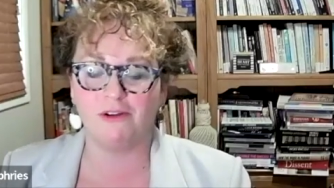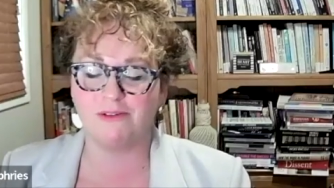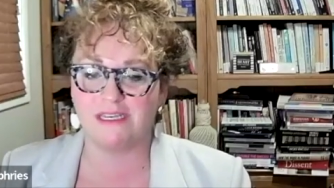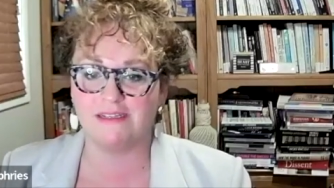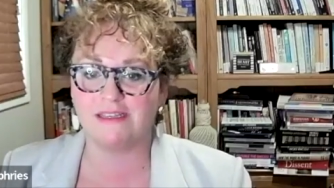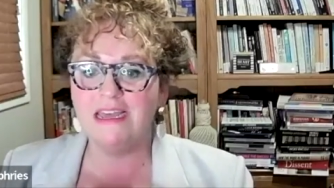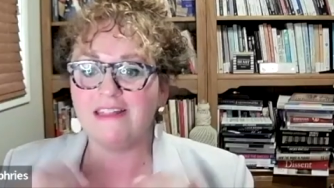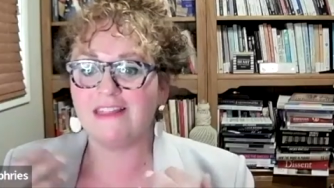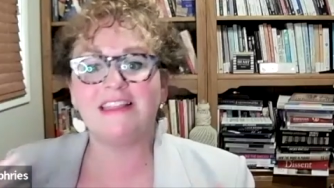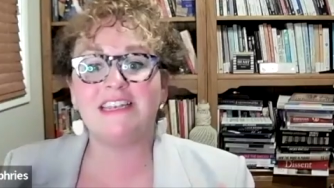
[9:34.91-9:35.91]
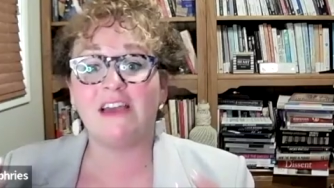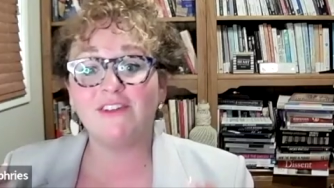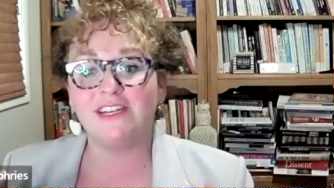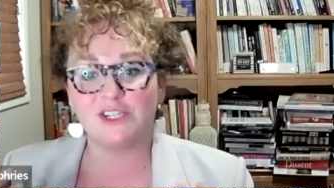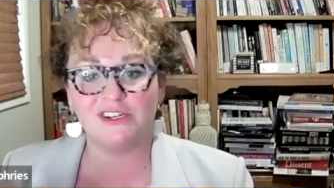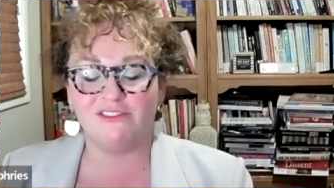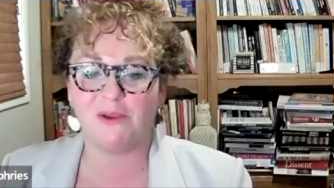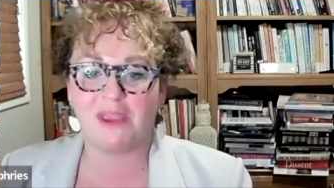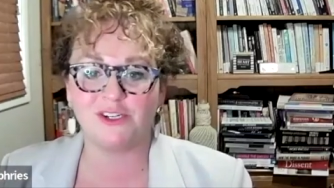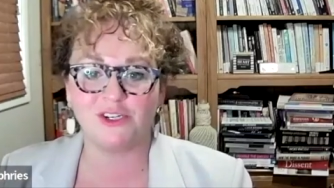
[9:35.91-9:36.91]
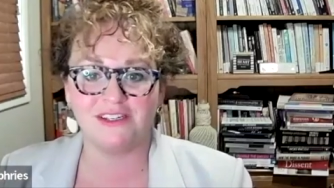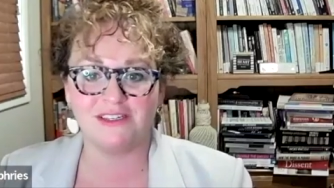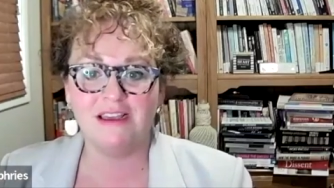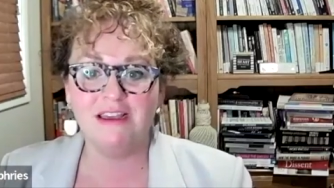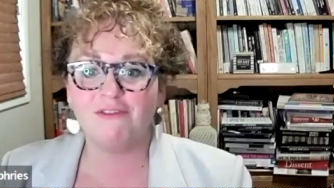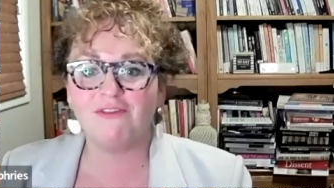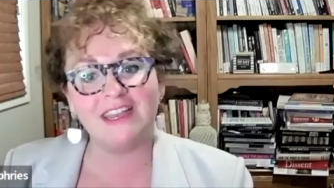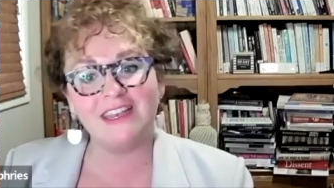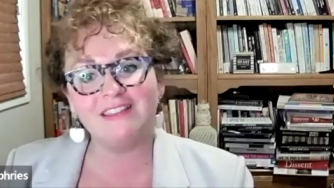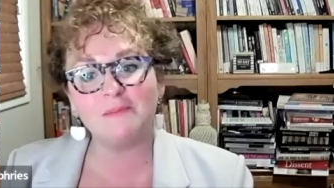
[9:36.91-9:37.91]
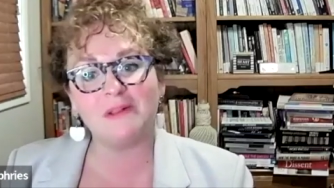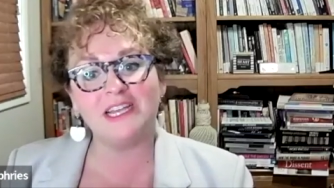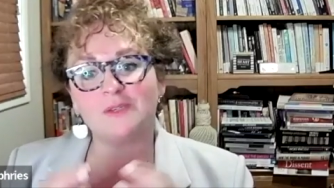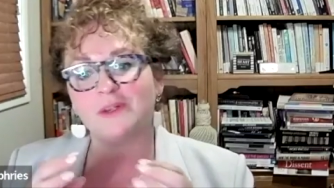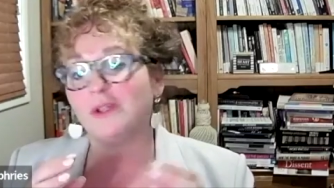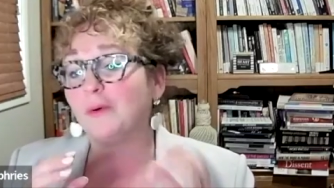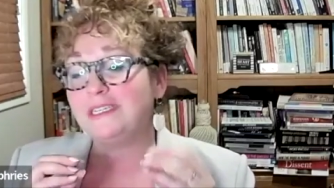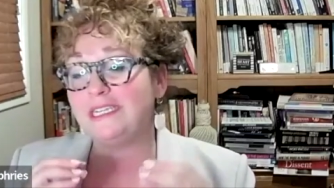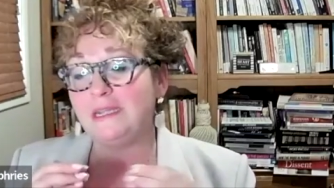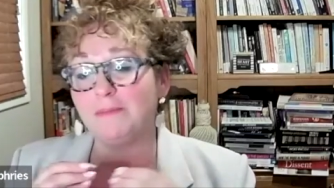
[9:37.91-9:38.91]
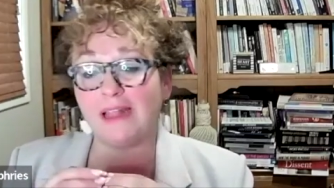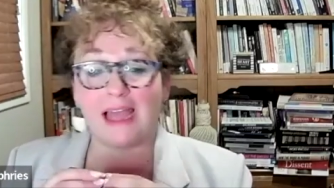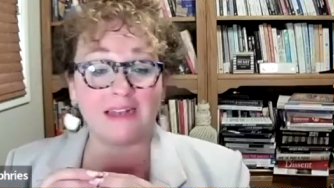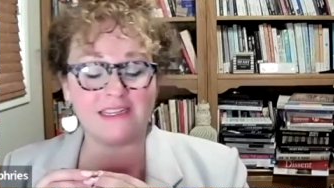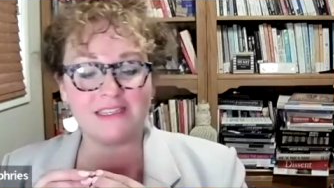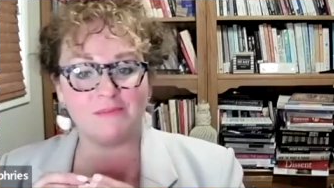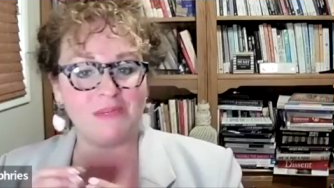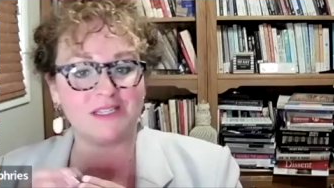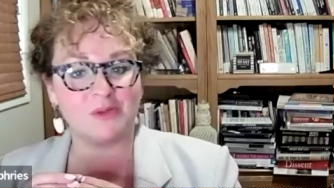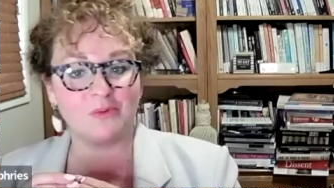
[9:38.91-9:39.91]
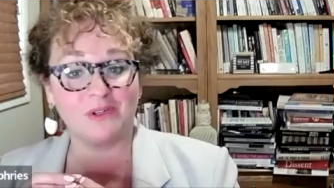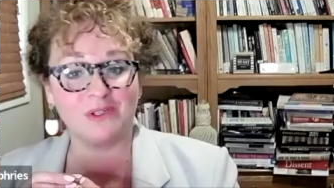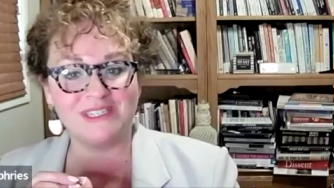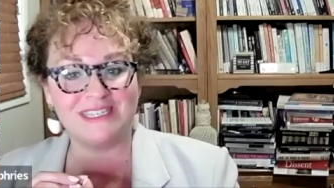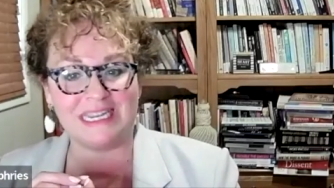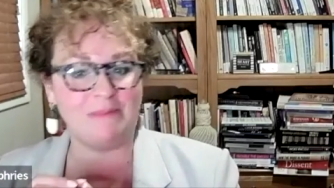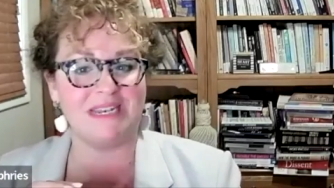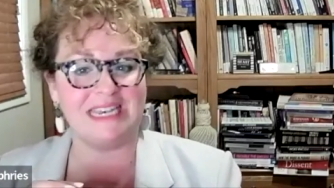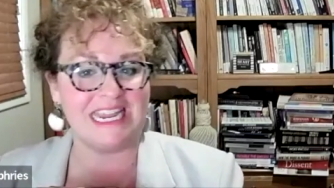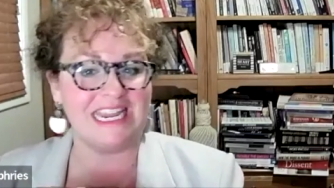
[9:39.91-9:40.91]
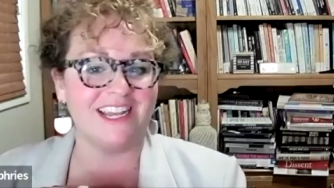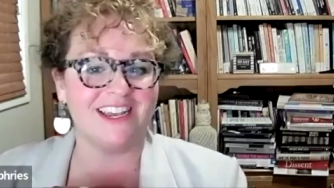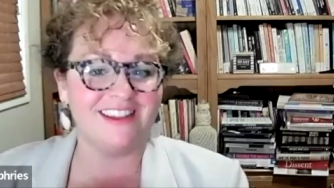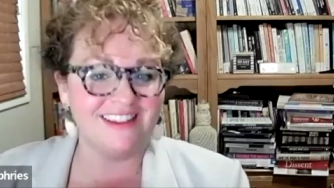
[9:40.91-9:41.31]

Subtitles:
who says that the definition of vocation is finding the place where your deep gladness meets the world's deep need.